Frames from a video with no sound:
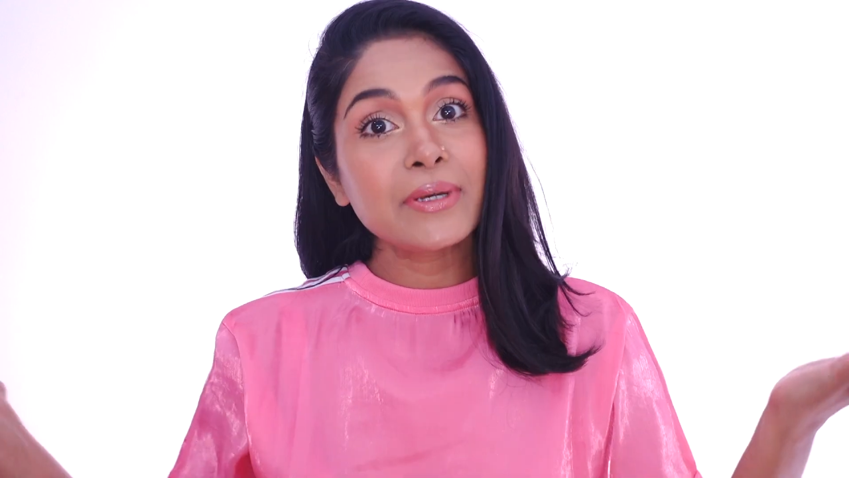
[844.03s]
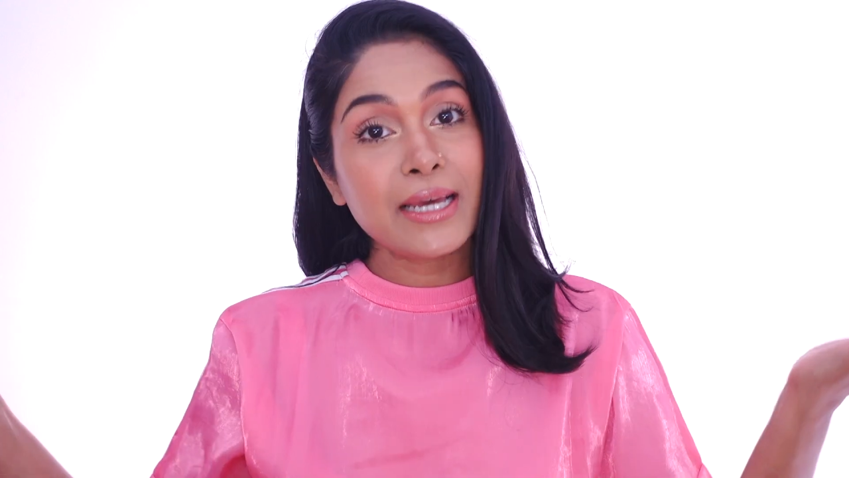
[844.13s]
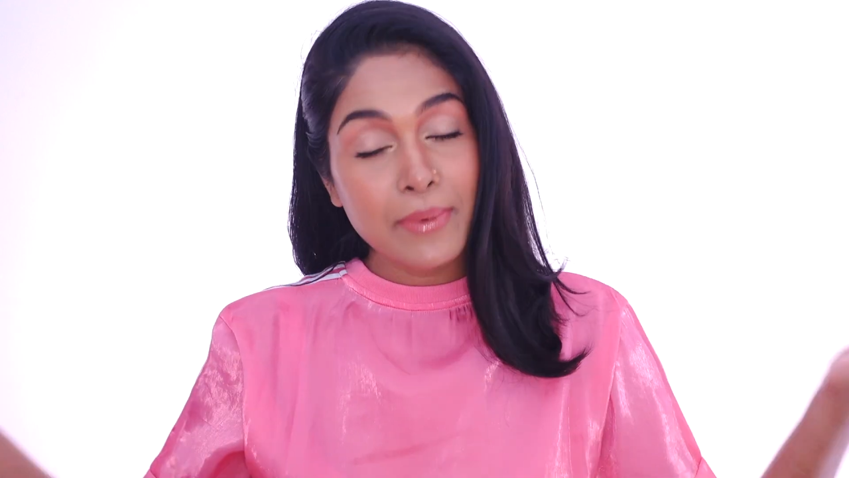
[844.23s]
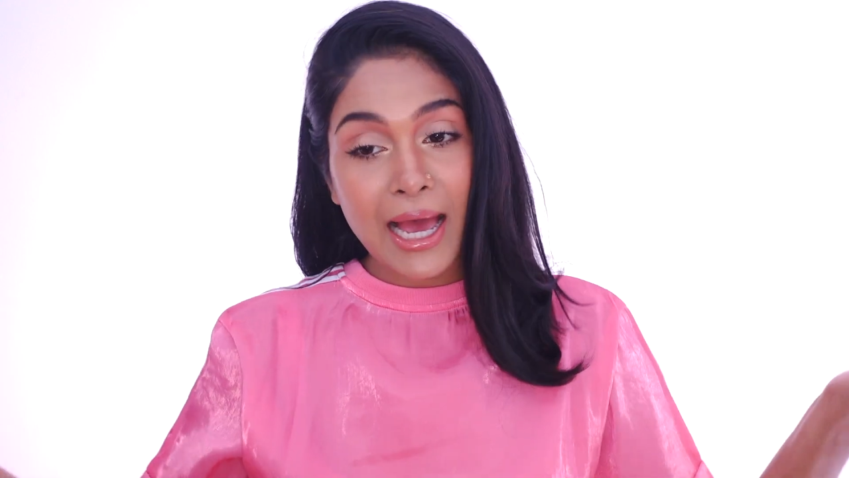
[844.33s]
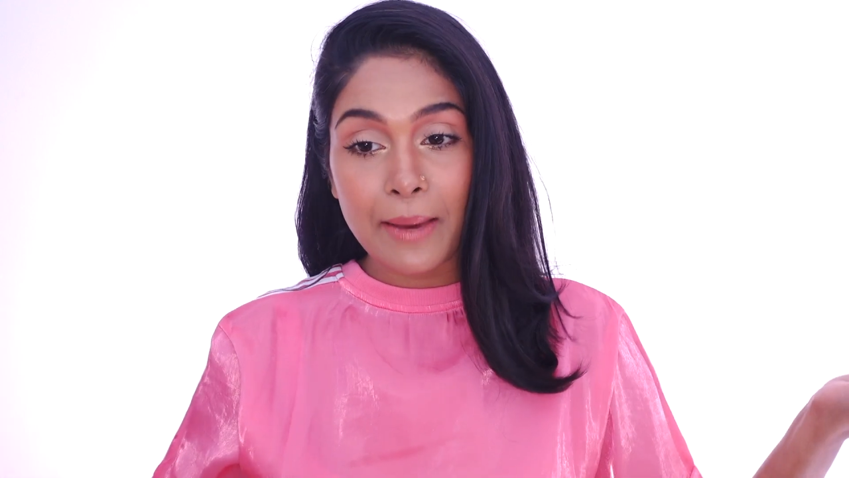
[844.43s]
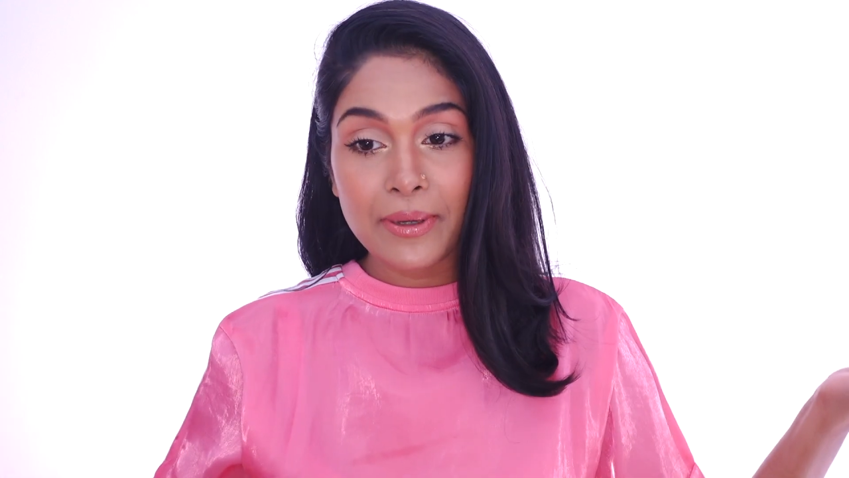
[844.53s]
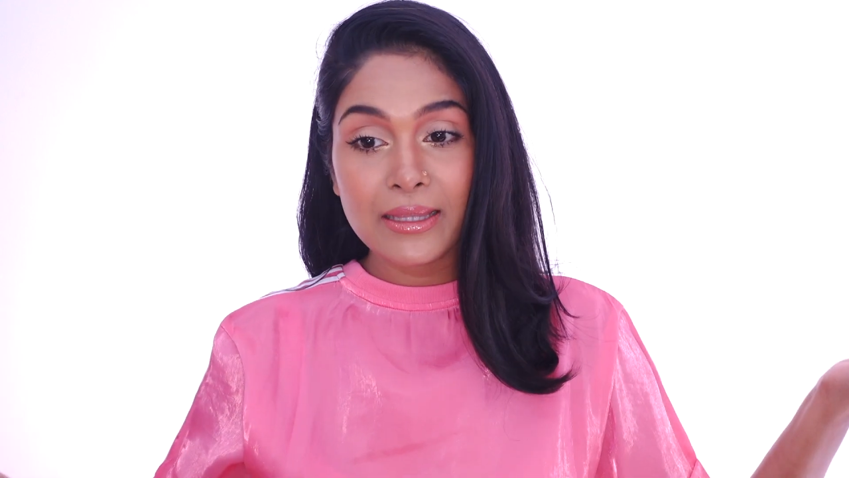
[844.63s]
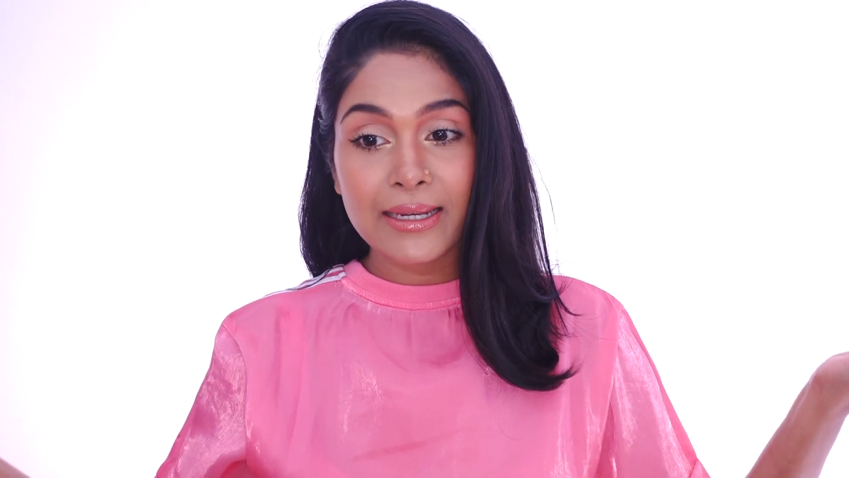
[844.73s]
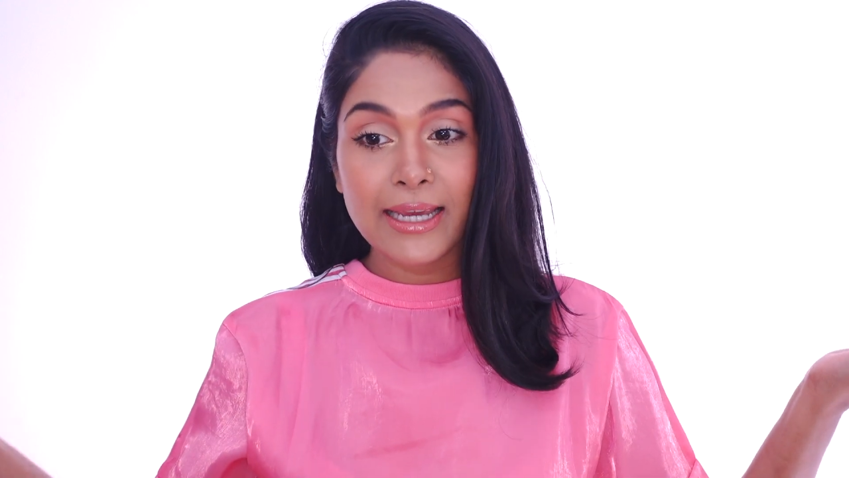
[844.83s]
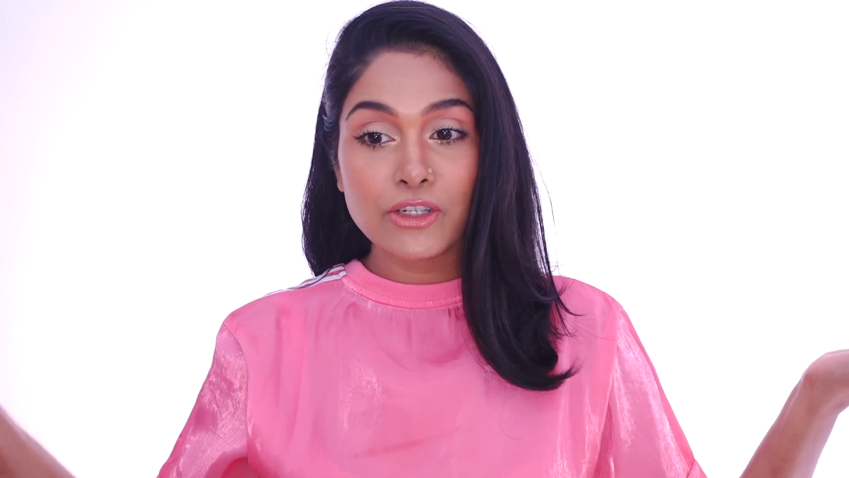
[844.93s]
But I'm happy
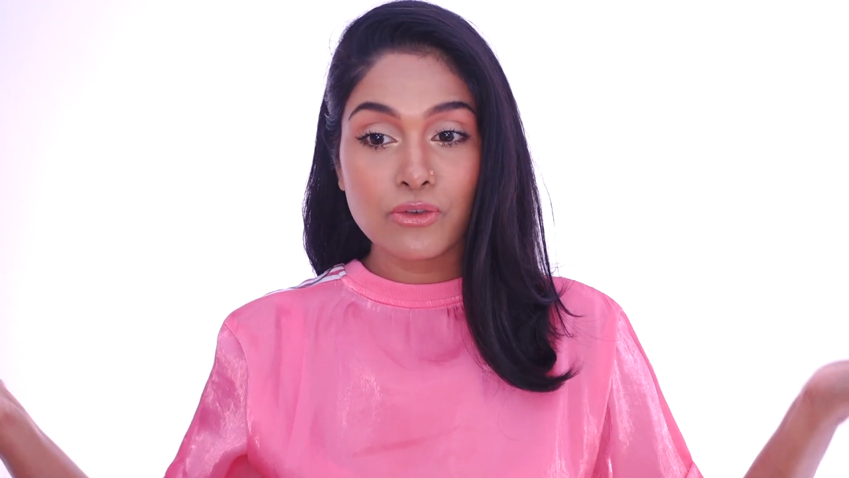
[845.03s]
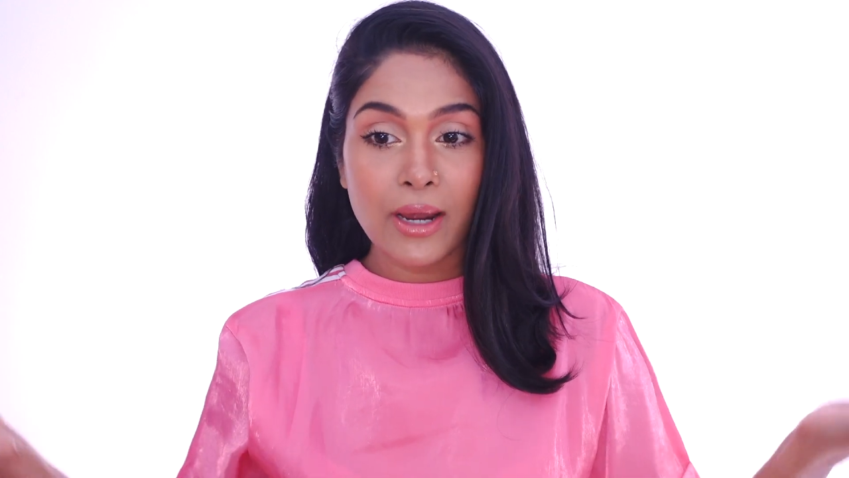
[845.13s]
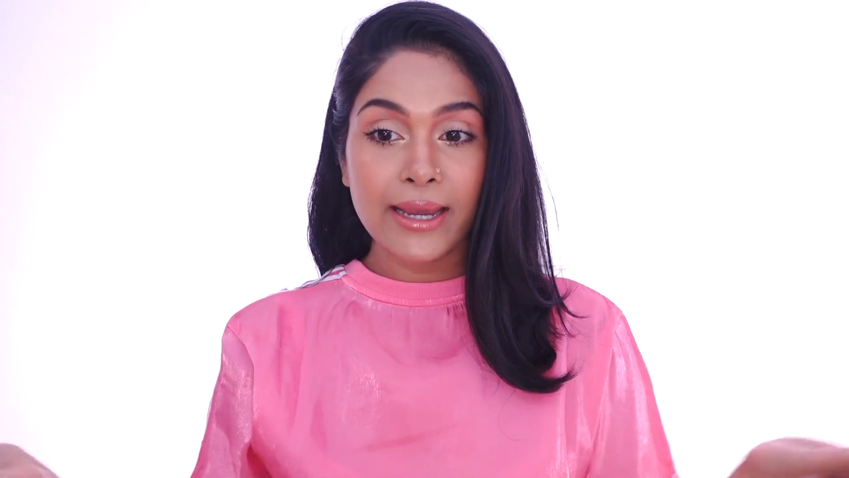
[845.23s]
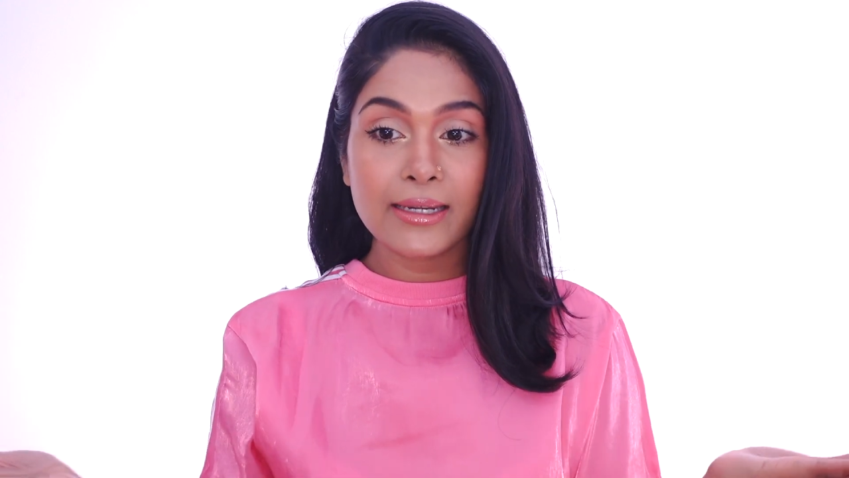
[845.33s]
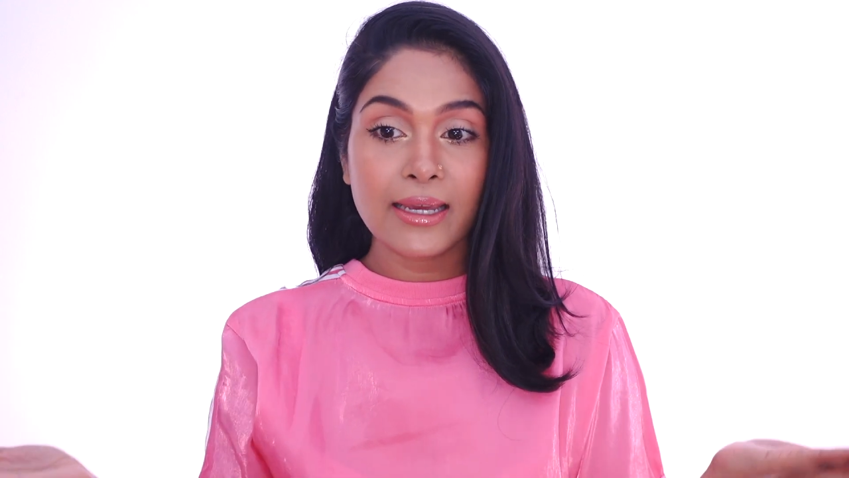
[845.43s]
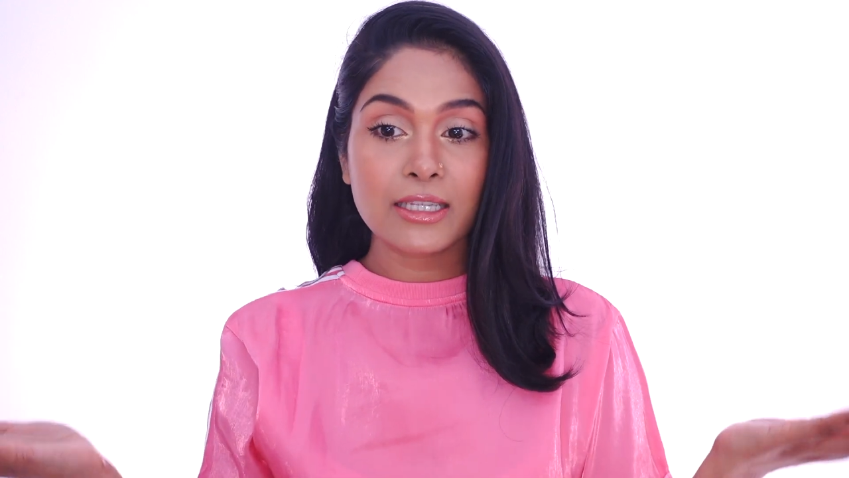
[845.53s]
that I tried,